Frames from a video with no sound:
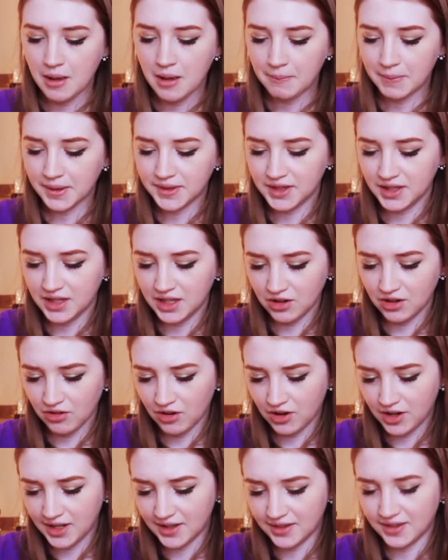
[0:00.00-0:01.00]
But the year
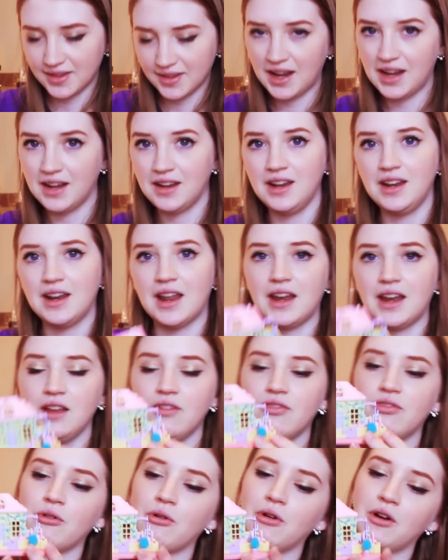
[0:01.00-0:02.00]
on it is
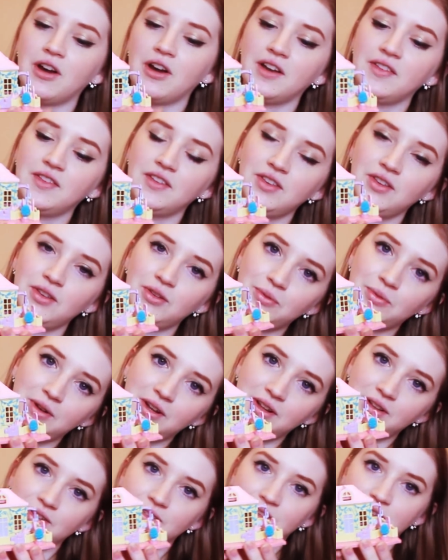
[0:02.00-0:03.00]
1994, and this is what
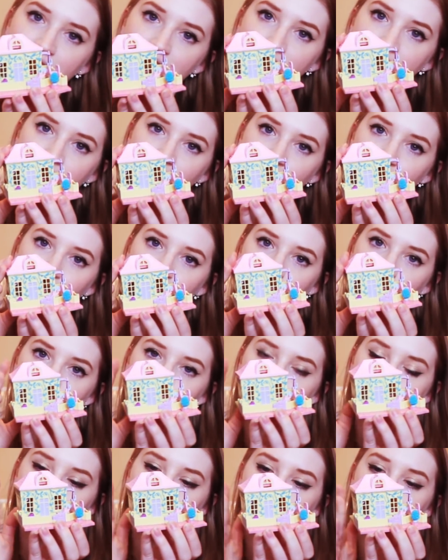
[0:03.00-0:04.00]
it looks like. It's
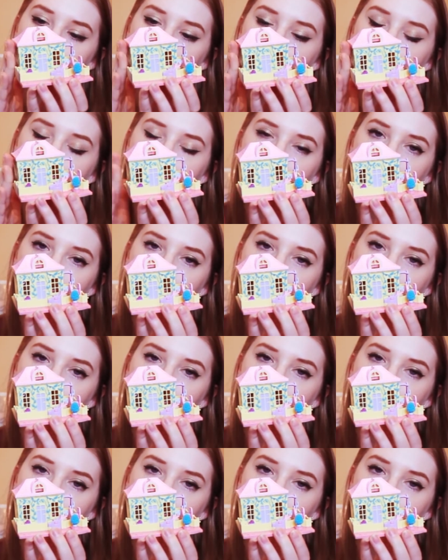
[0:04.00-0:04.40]
super cute.